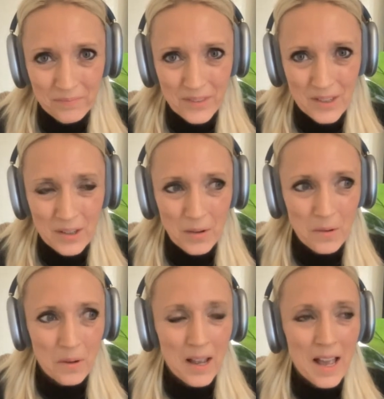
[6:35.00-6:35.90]

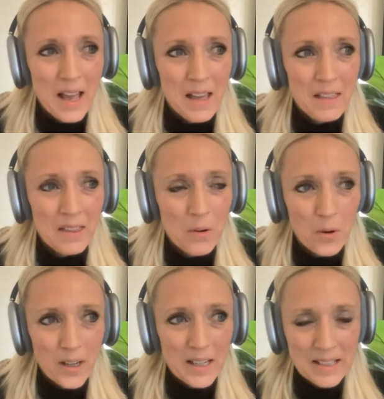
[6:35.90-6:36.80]
So the
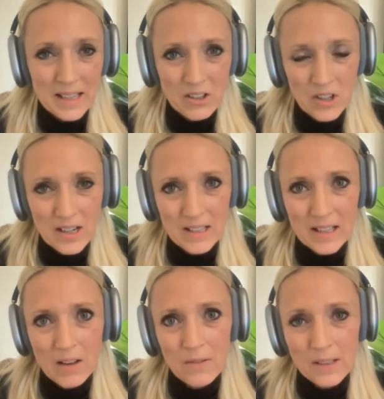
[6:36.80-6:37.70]
organization
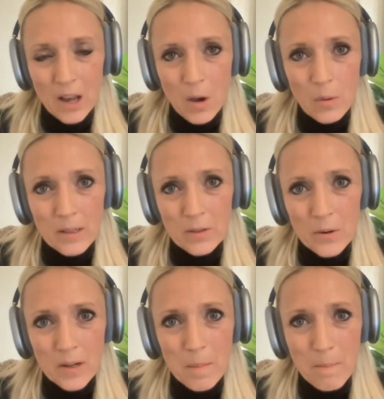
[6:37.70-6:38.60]
itself is always
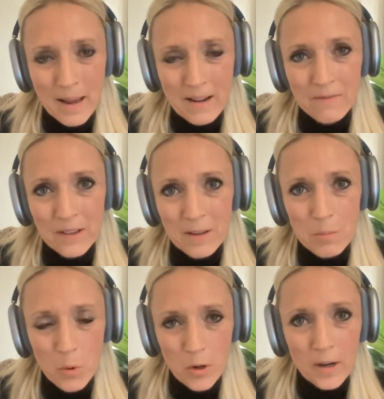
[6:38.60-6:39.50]
going to benefit
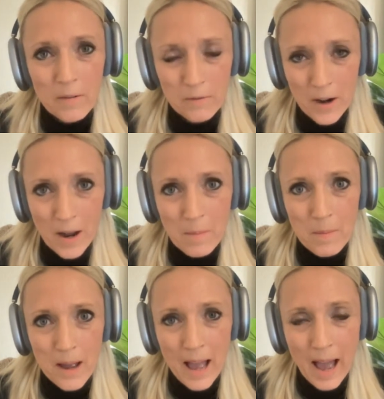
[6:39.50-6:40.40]
more from
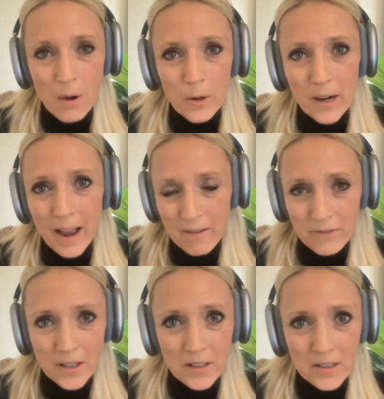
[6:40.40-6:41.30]
our
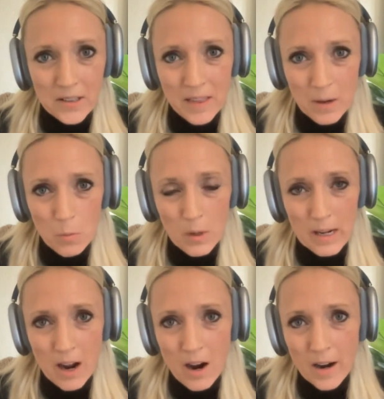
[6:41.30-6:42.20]
efforts than we
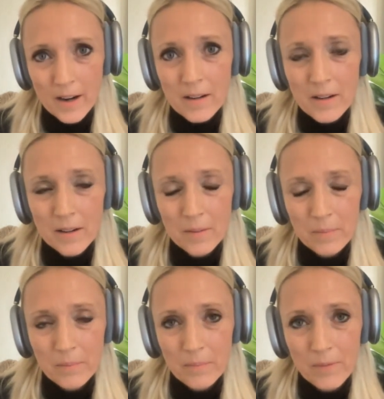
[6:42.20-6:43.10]
are
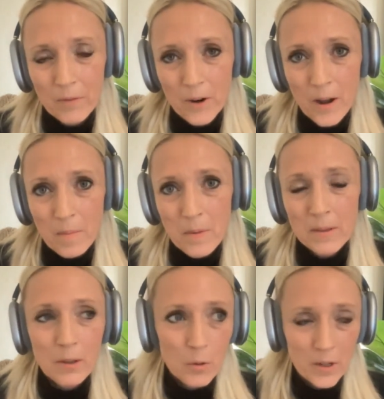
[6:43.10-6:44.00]
from
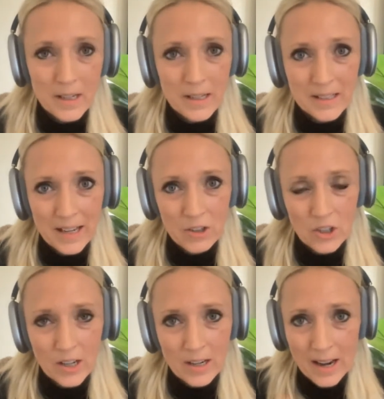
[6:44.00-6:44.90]
the
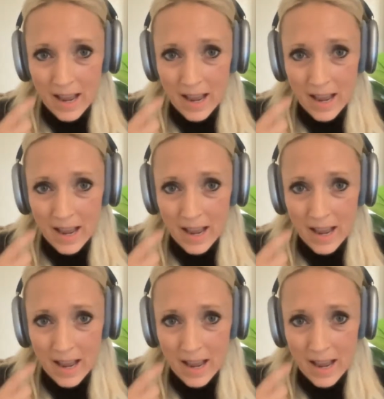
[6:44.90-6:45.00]
organization.